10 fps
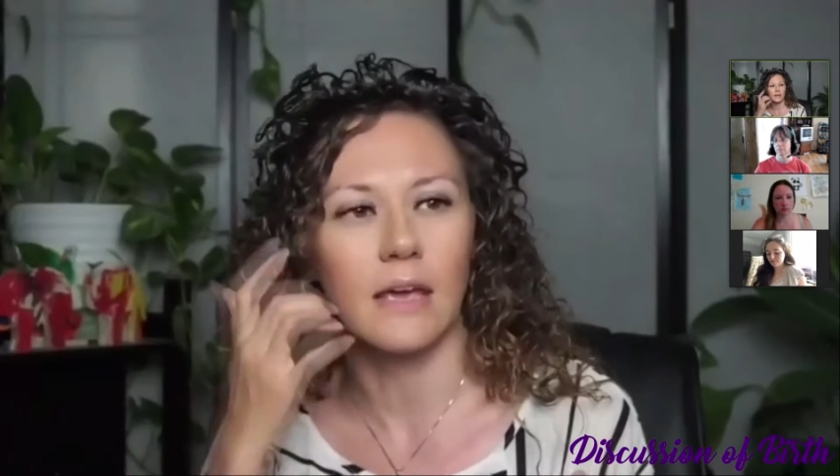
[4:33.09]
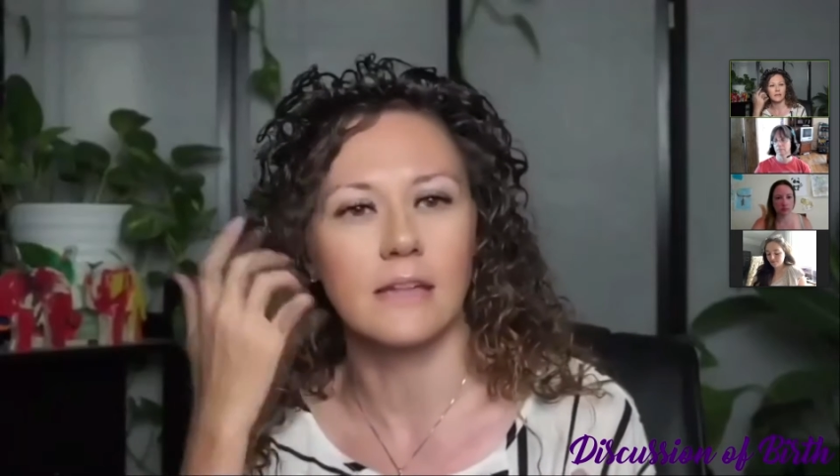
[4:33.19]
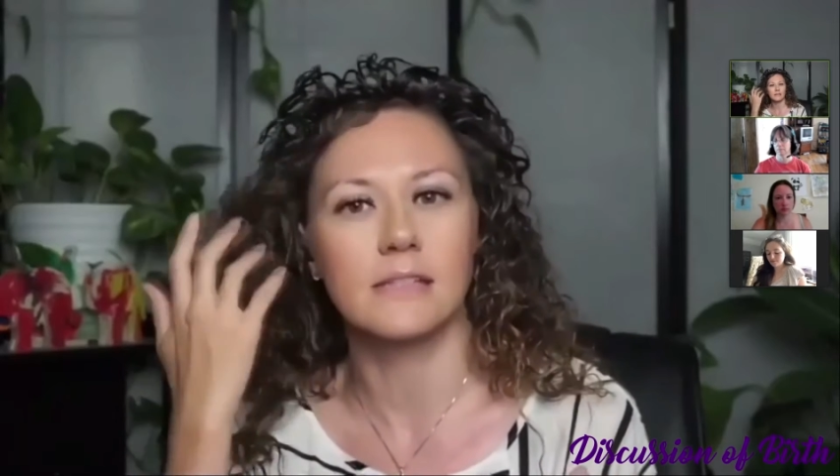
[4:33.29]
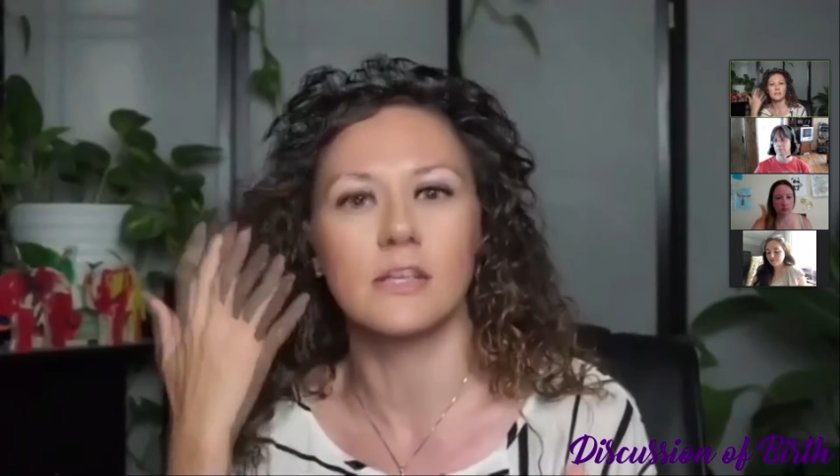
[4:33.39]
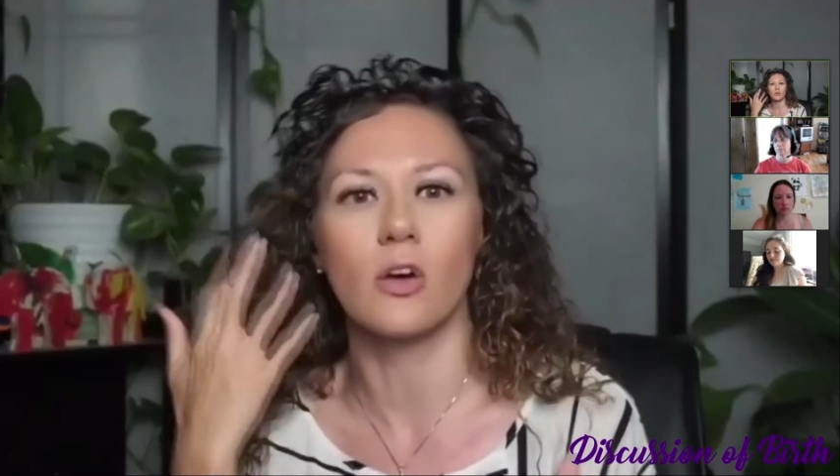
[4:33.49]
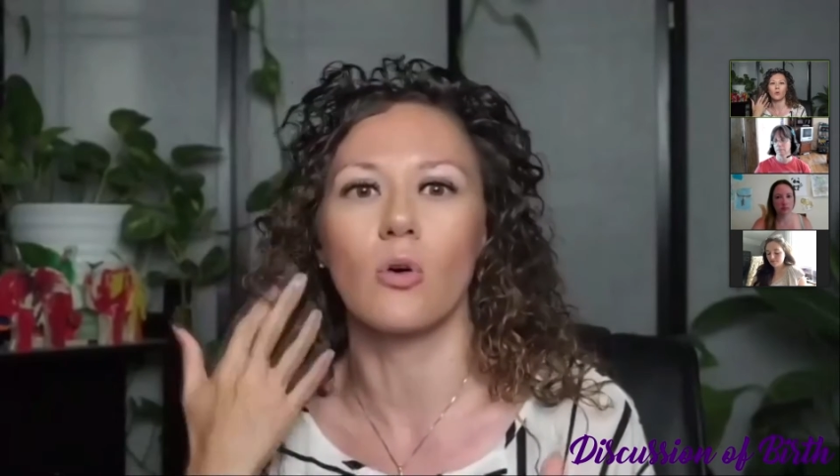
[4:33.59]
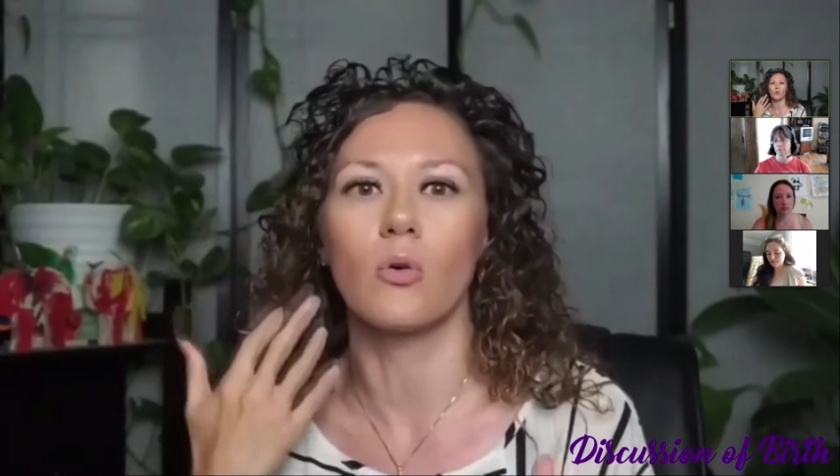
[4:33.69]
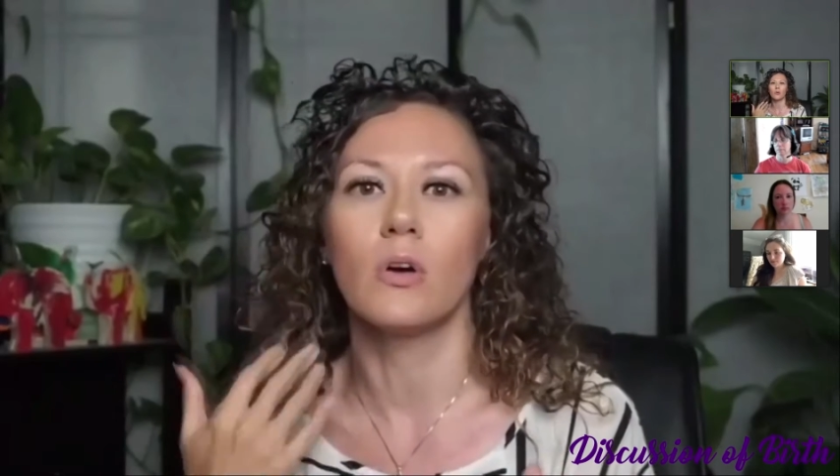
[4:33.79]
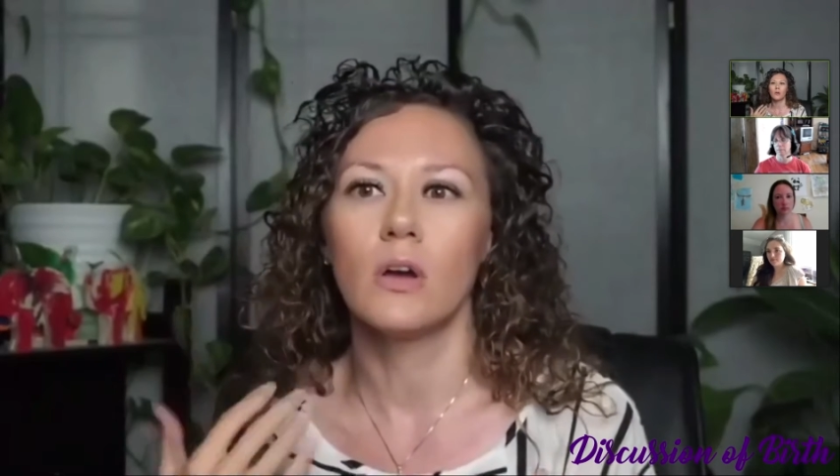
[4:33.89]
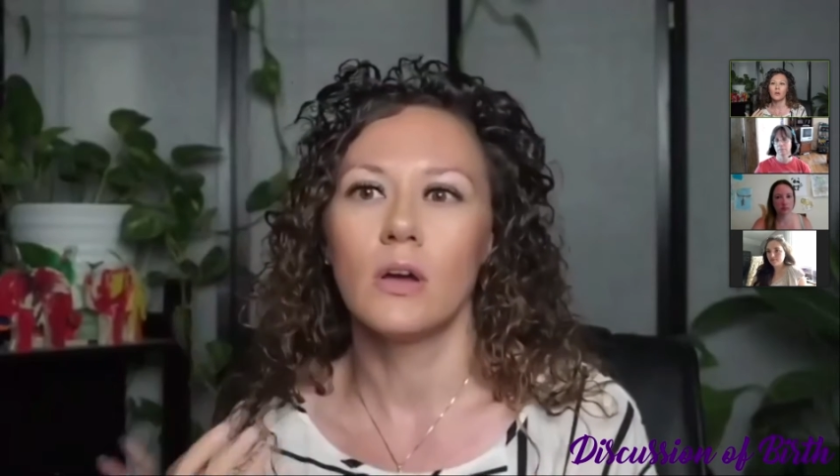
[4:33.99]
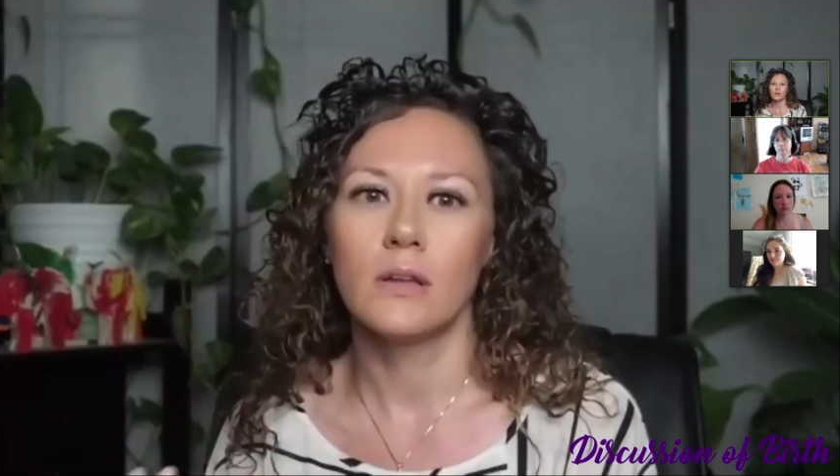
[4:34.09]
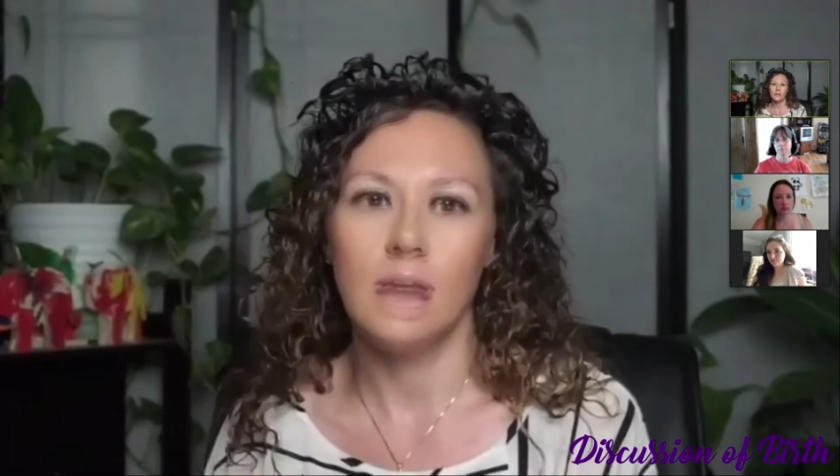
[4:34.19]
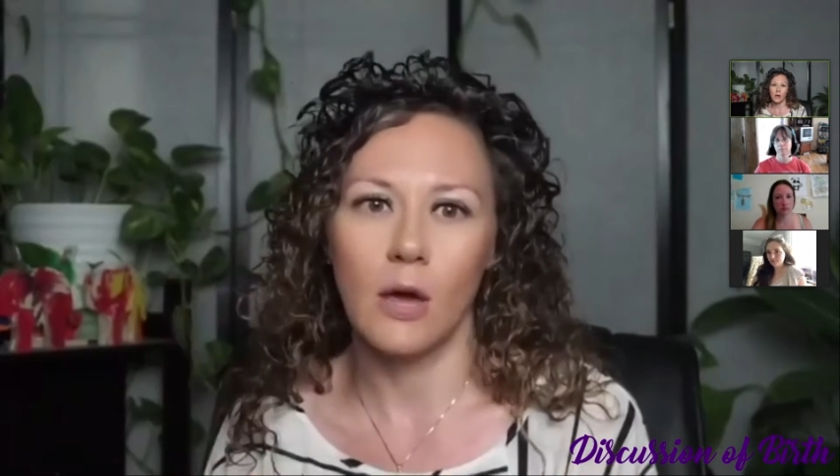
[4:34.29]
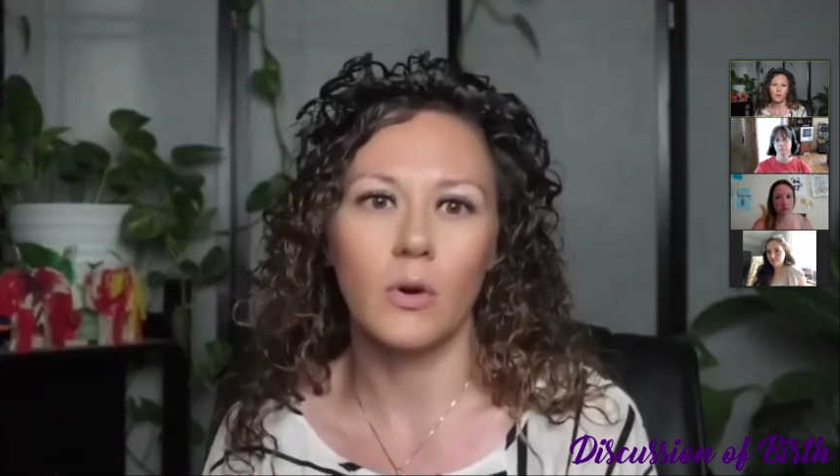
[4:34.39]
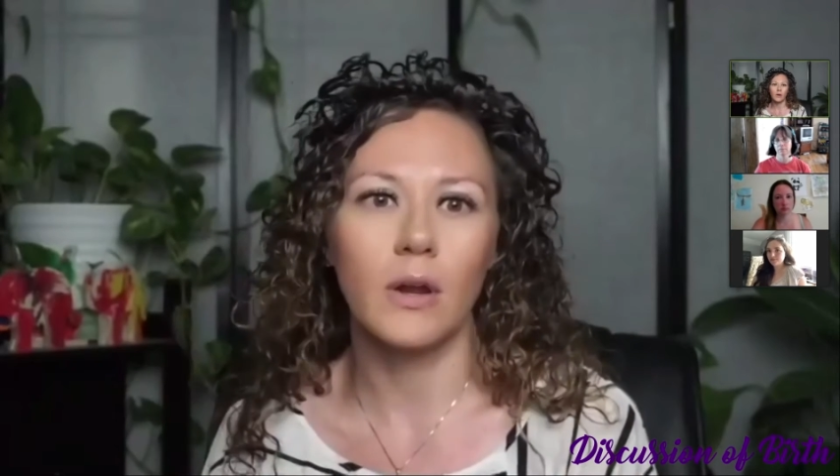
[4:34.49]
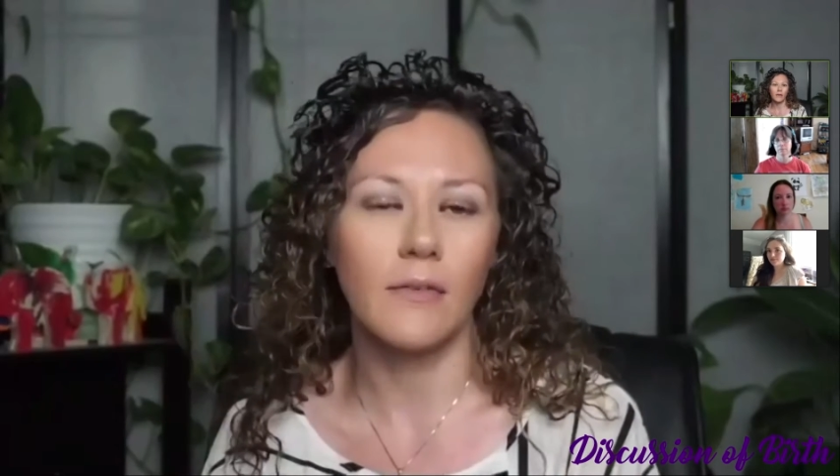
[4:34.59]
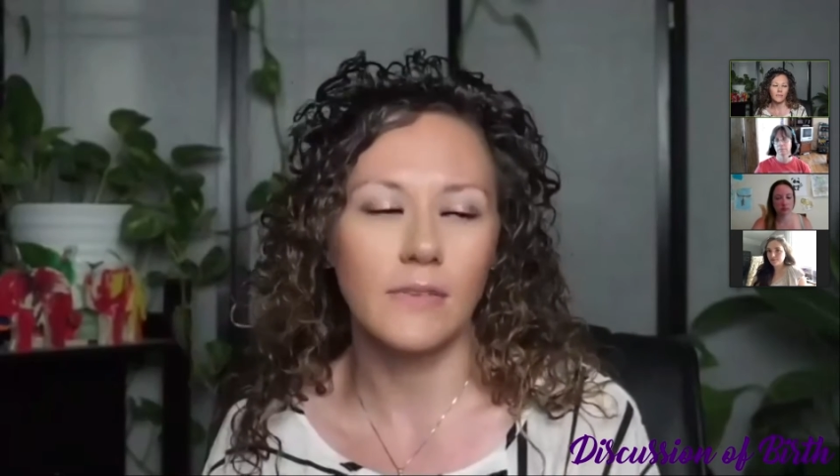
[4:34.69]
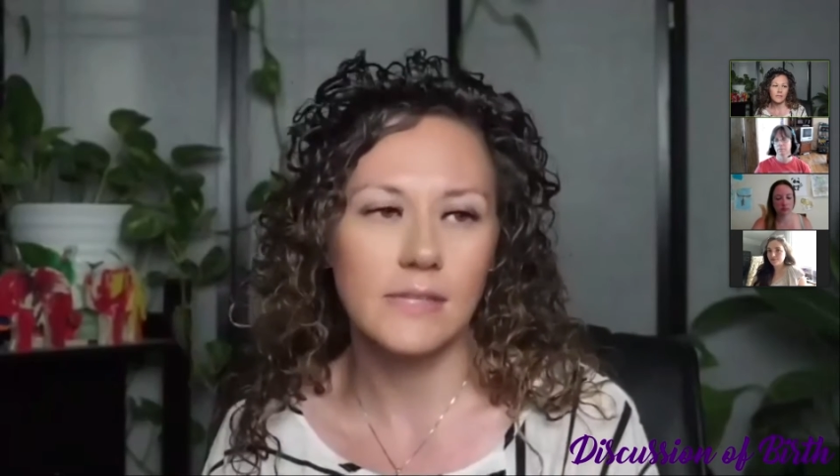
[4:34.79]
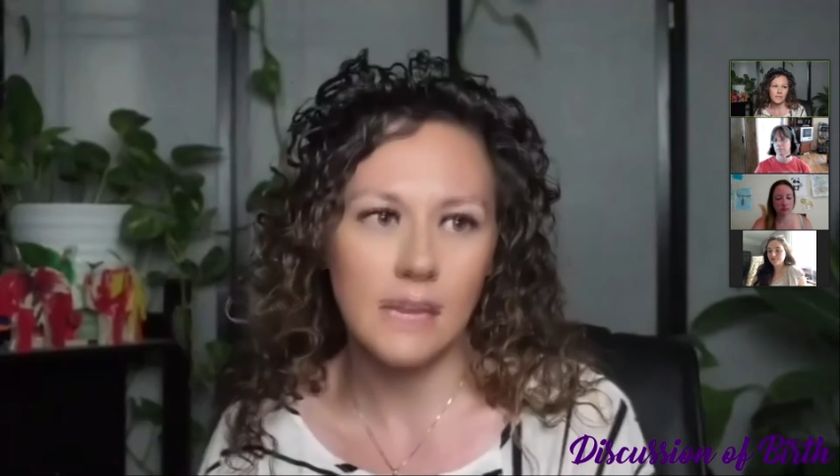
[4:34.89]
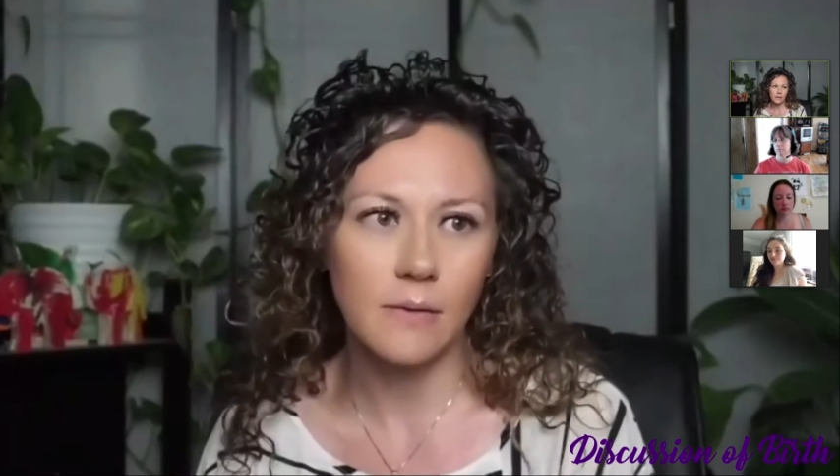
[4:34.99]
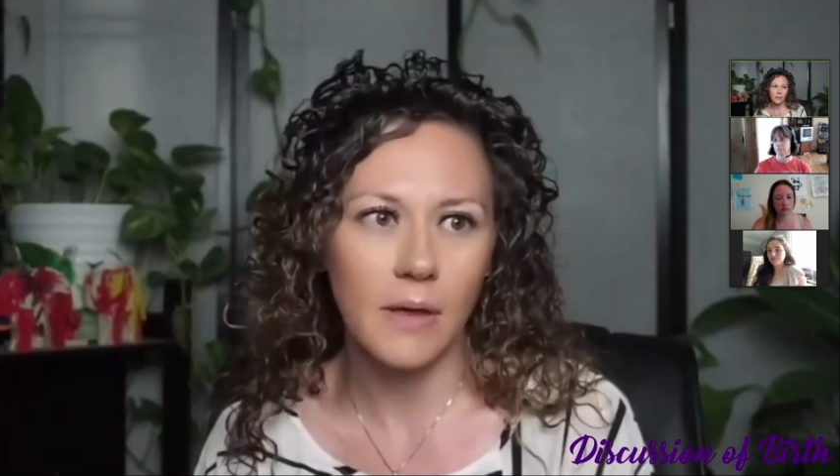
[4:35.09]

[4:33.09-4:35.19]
And so now we're going to have the state